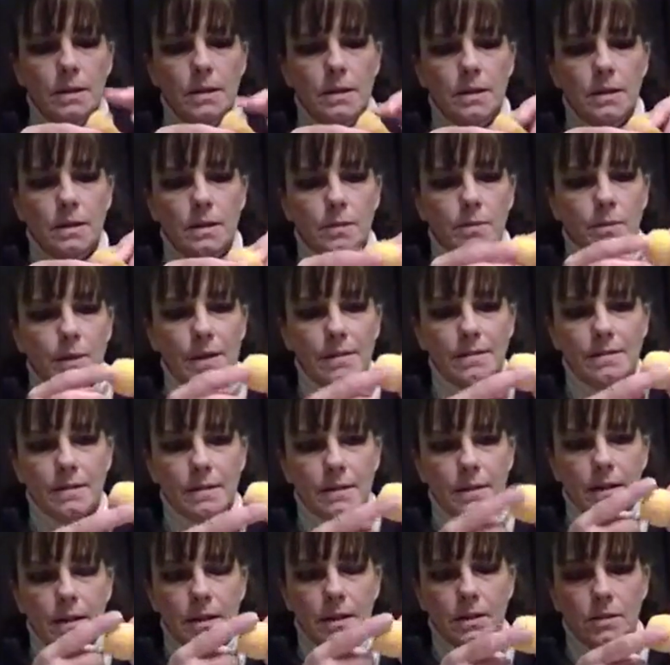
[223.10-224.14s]
You're
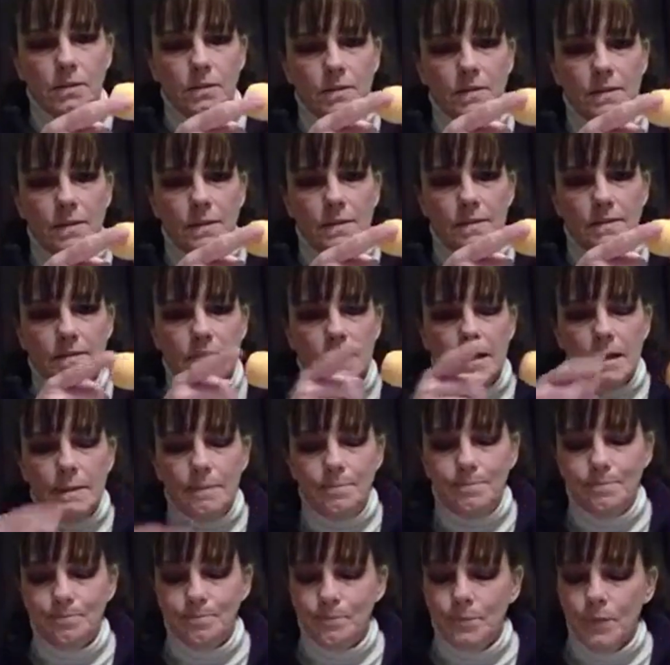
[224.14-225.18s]
basically going to use this side.
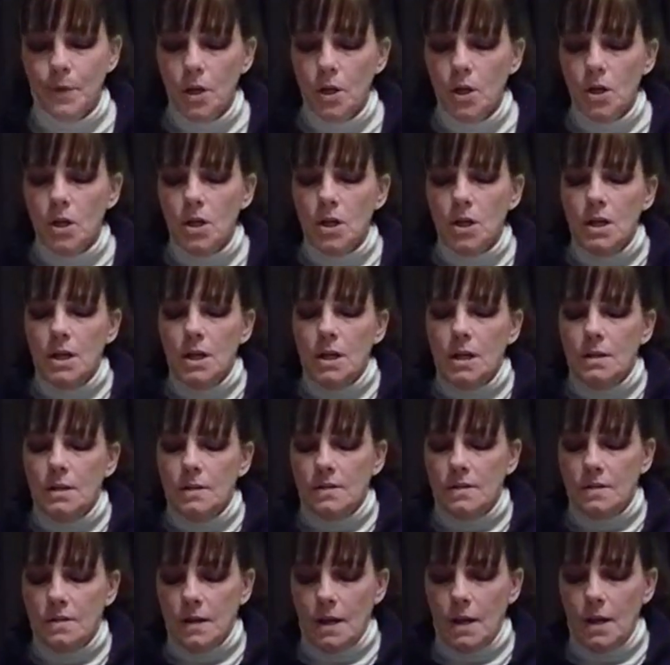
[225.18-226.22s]

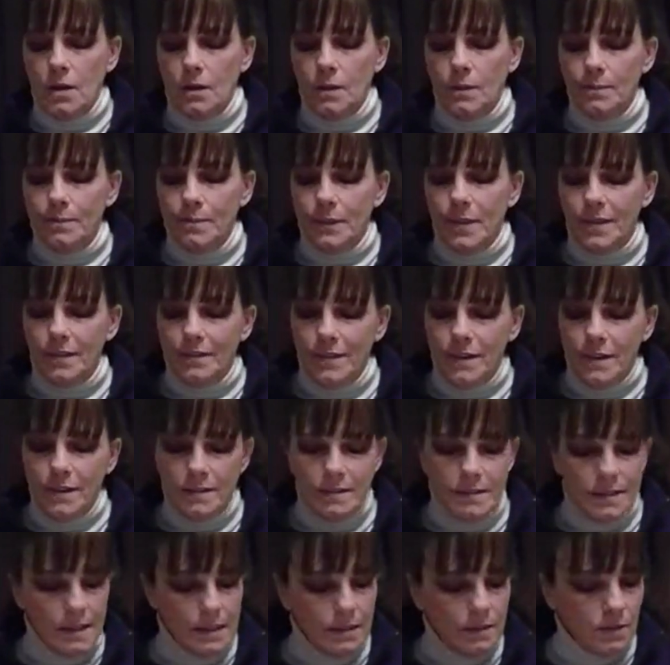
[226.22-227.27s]
So the first
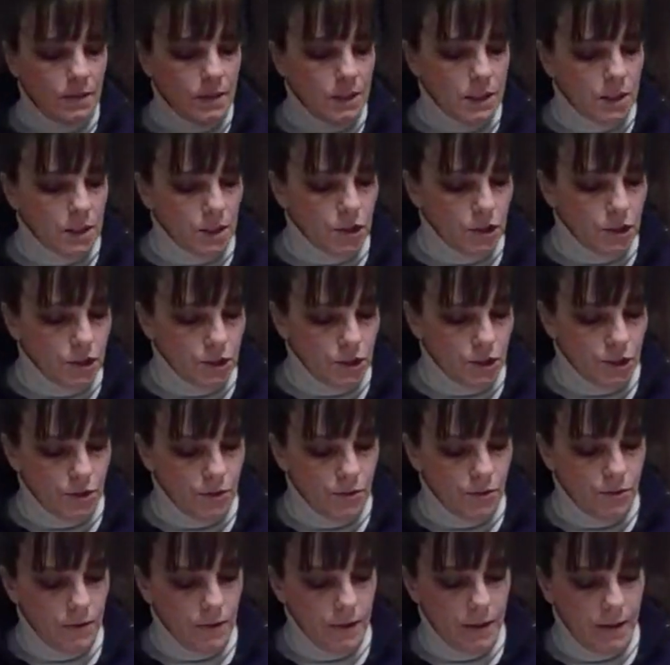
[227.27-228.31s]
thing we're going to
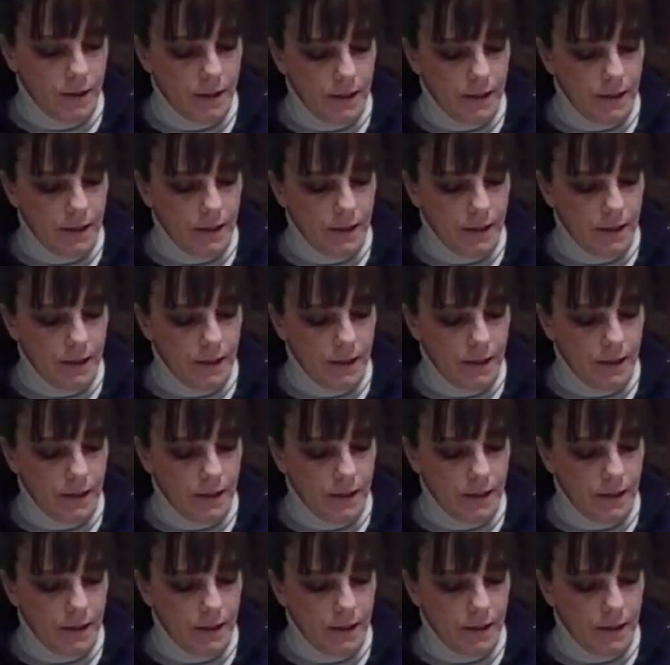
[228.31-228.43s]
do,